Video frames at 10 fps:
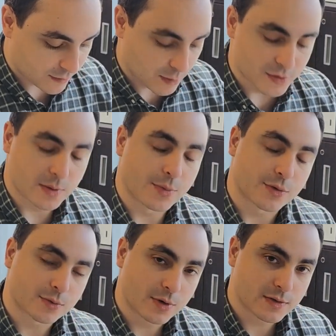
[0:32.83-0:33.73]
of the most
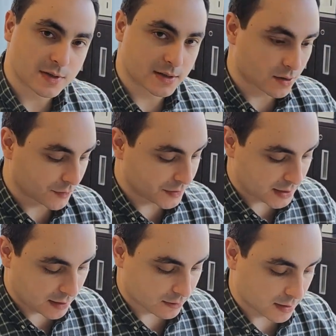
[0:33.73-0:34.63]
important ones. It's called
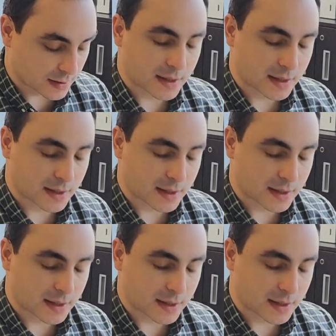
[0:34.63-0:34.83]
Kira.